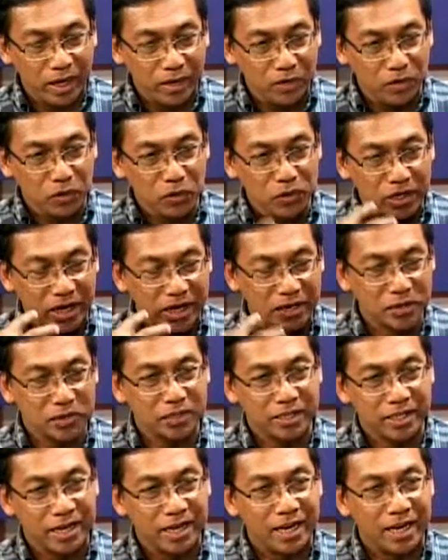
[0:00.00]
use
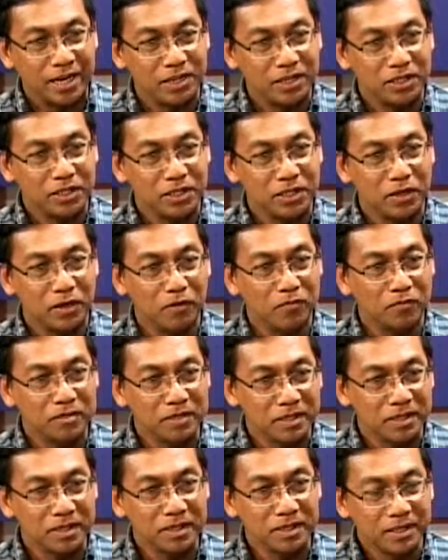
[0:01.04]
the analogy of
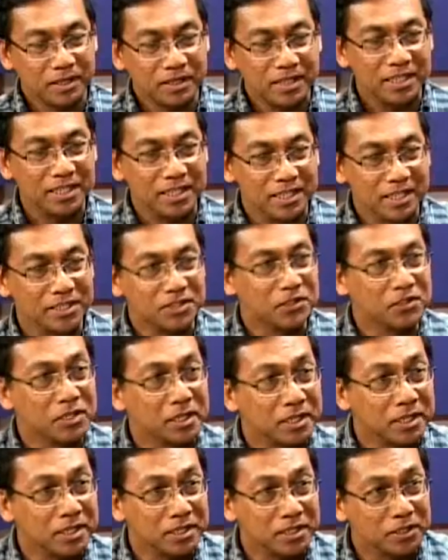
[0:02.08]
diseases or
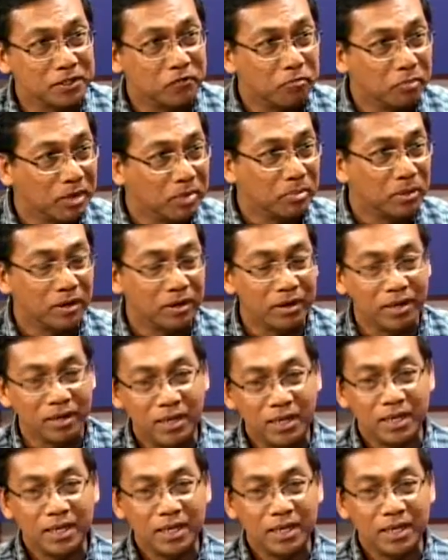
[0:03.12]
sicknesses of people,